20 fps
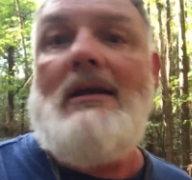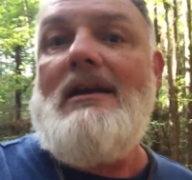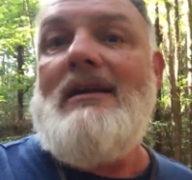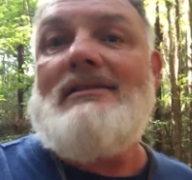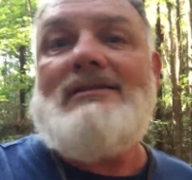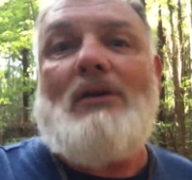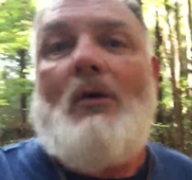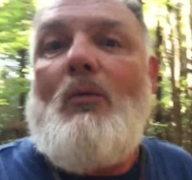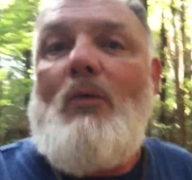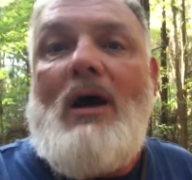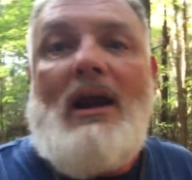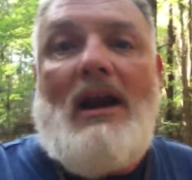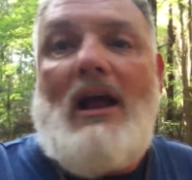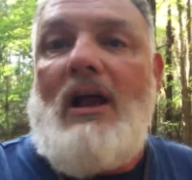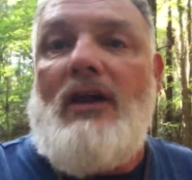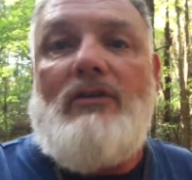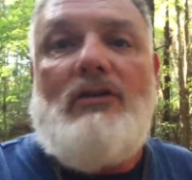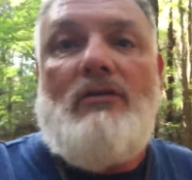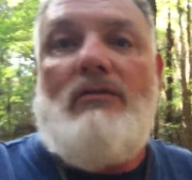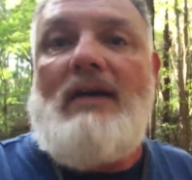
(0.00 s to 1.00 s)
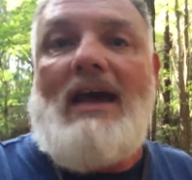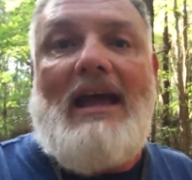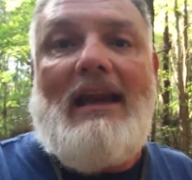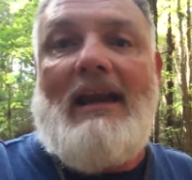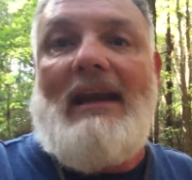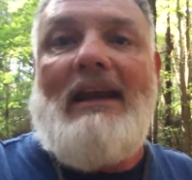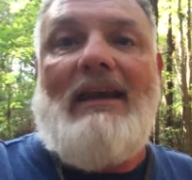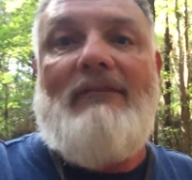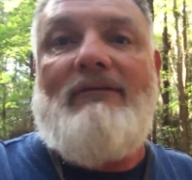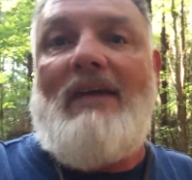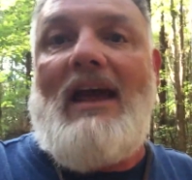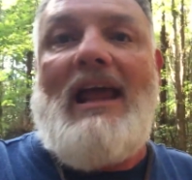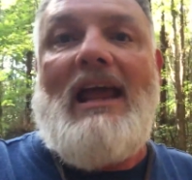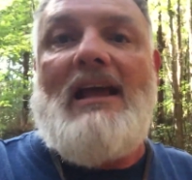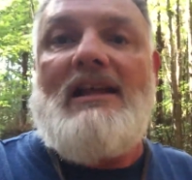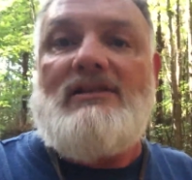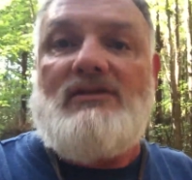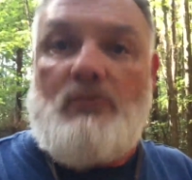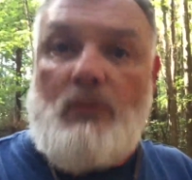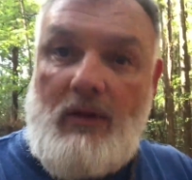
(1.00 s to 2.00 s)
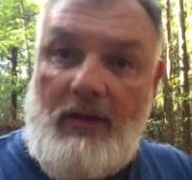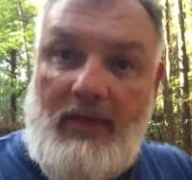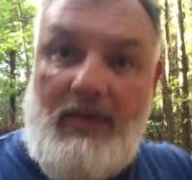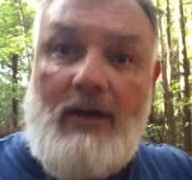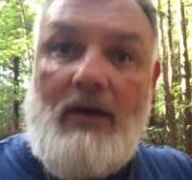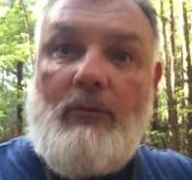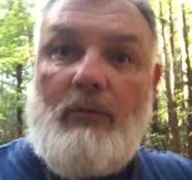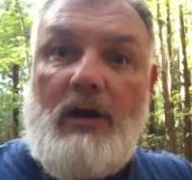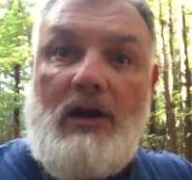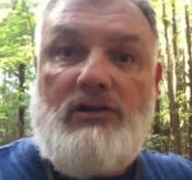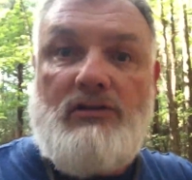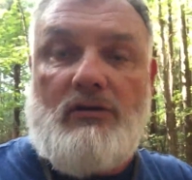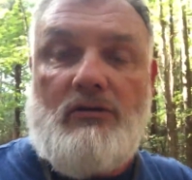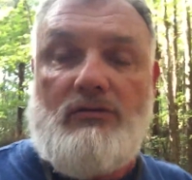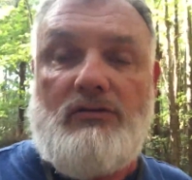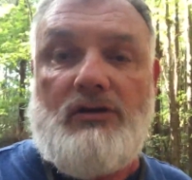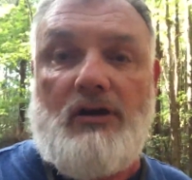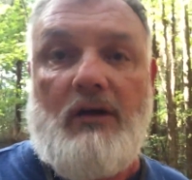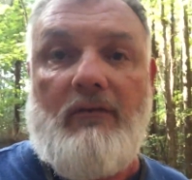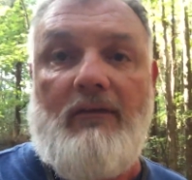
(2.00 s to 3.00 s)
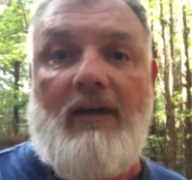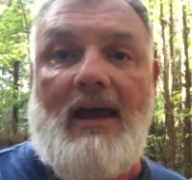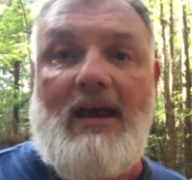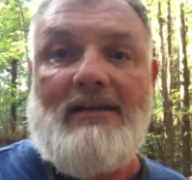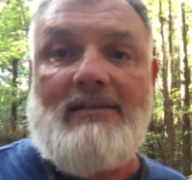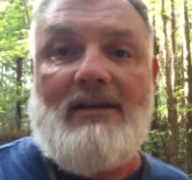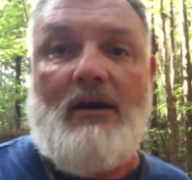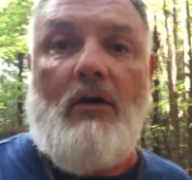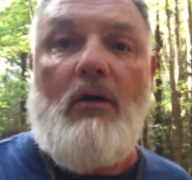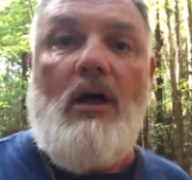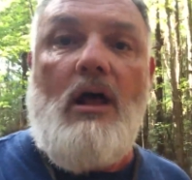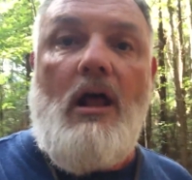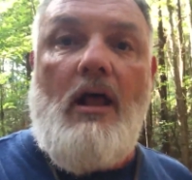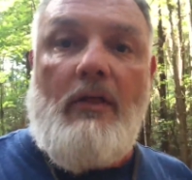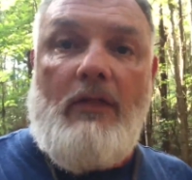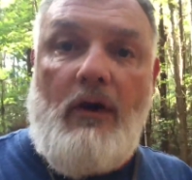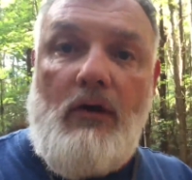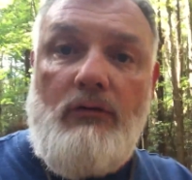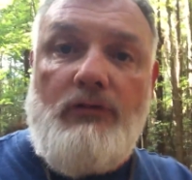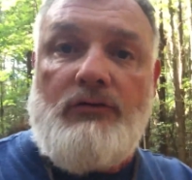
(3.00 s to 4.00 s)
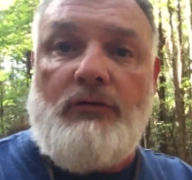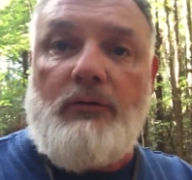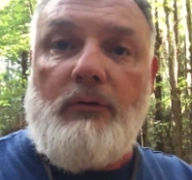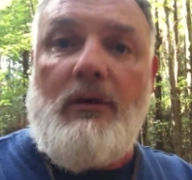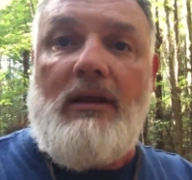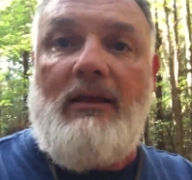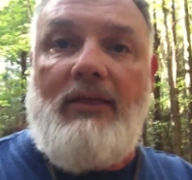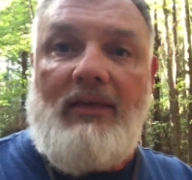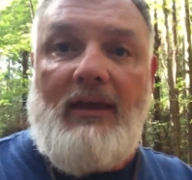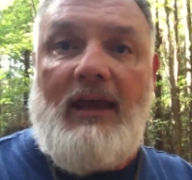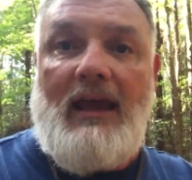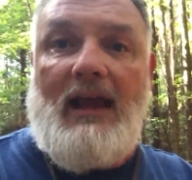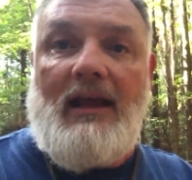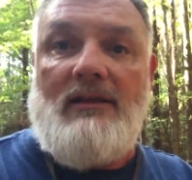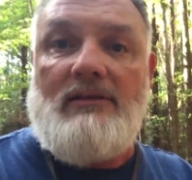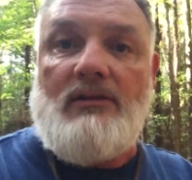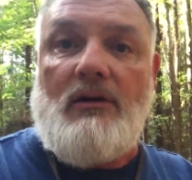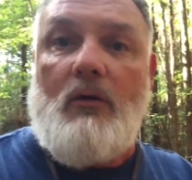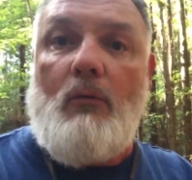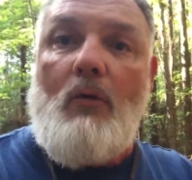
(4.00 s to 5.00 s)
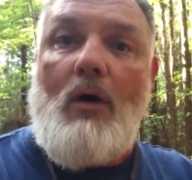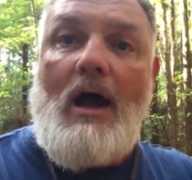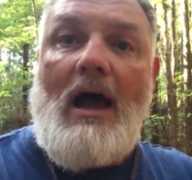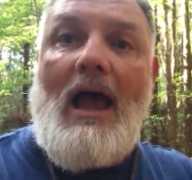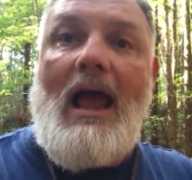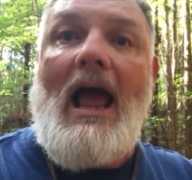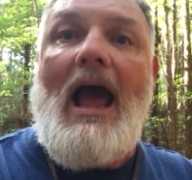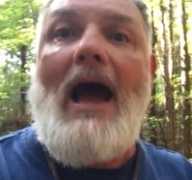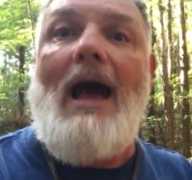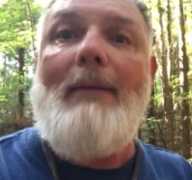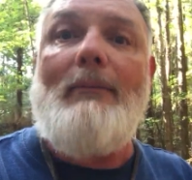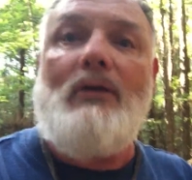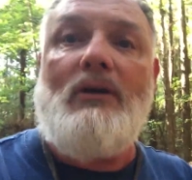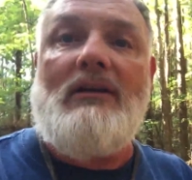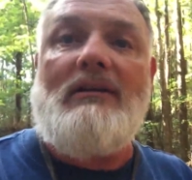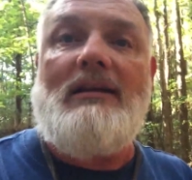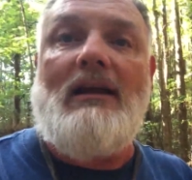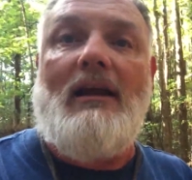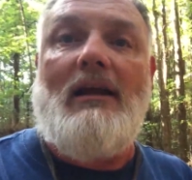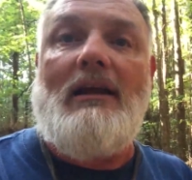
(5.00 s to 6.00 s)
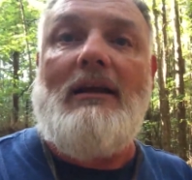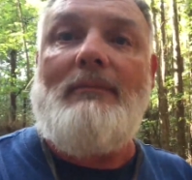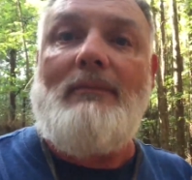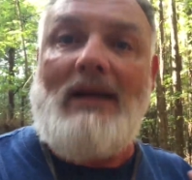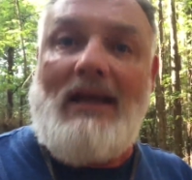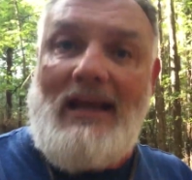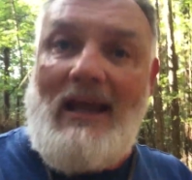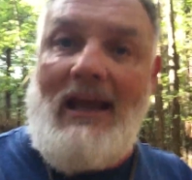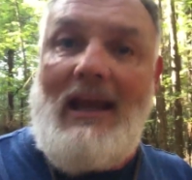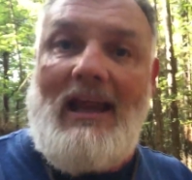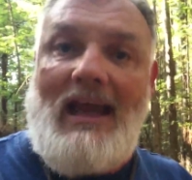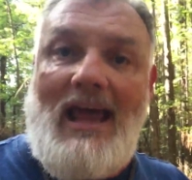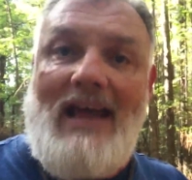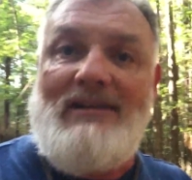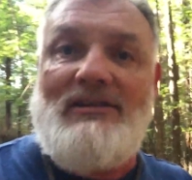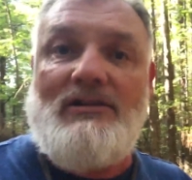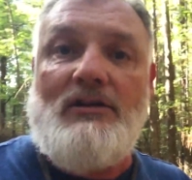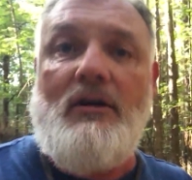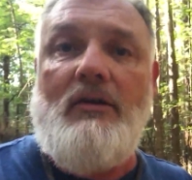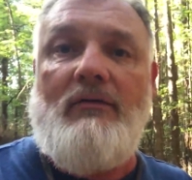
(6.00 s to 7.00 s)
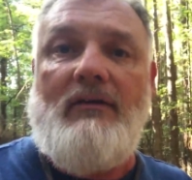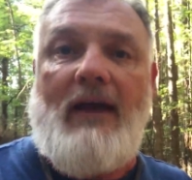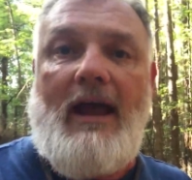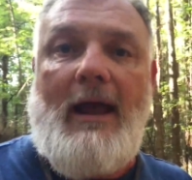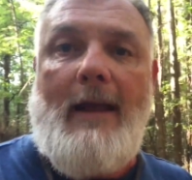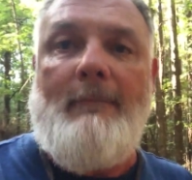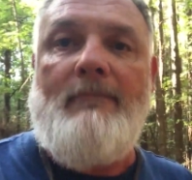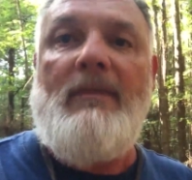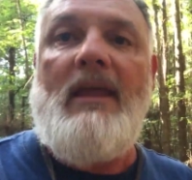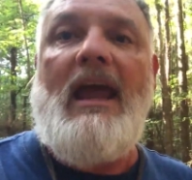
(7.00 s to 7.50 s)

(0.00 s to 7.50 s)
So why not do that in advance with the original survey? So those three things are why I'm going to tell him to get a survey.